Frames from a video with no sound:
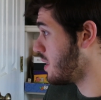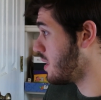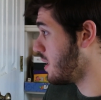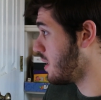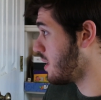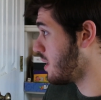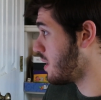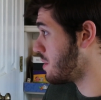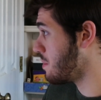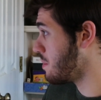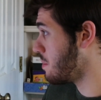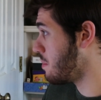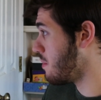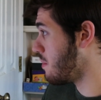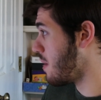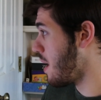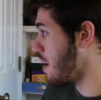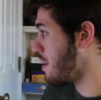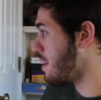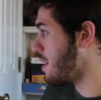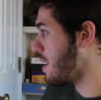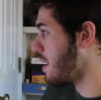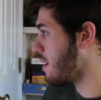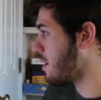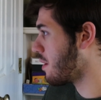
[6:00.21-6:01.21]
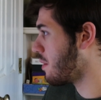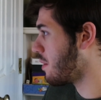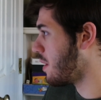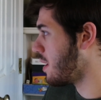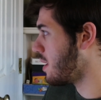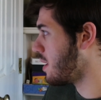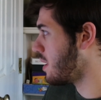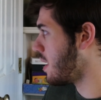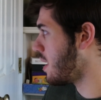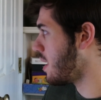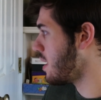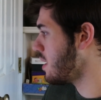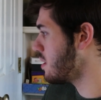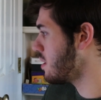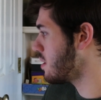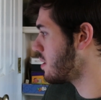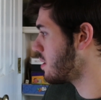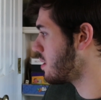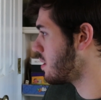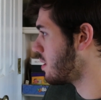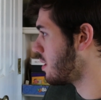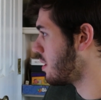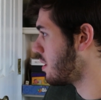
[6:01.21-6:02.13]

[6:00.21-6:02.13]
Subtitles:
I think that's rounded out quite nice.